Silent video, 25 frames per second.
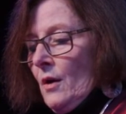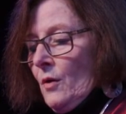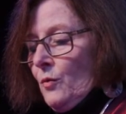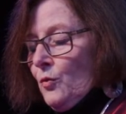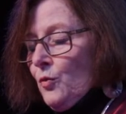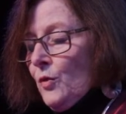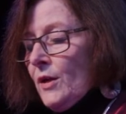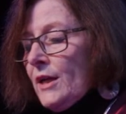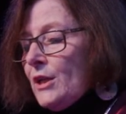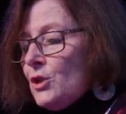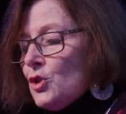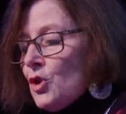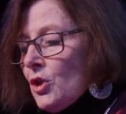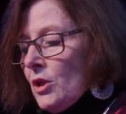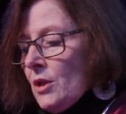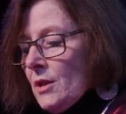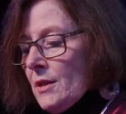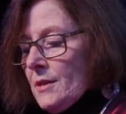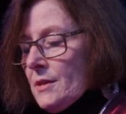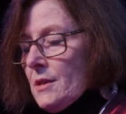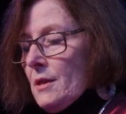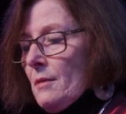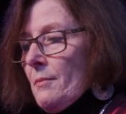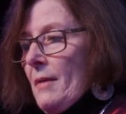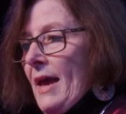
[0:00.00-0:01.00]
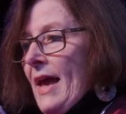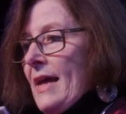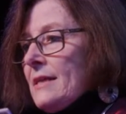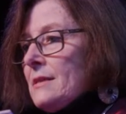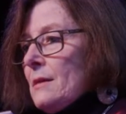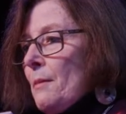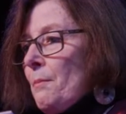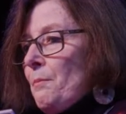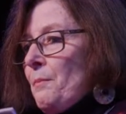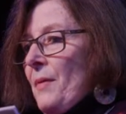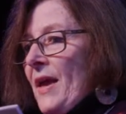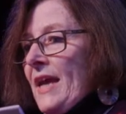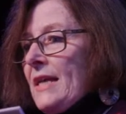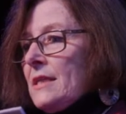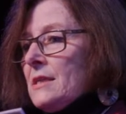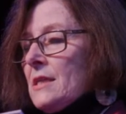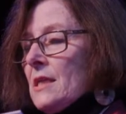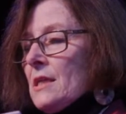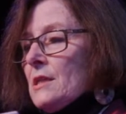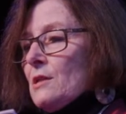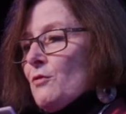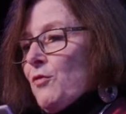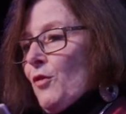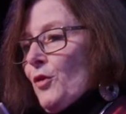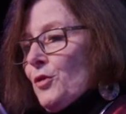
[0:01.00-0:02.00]
regionalism as a
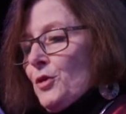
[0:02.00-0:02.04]
basis for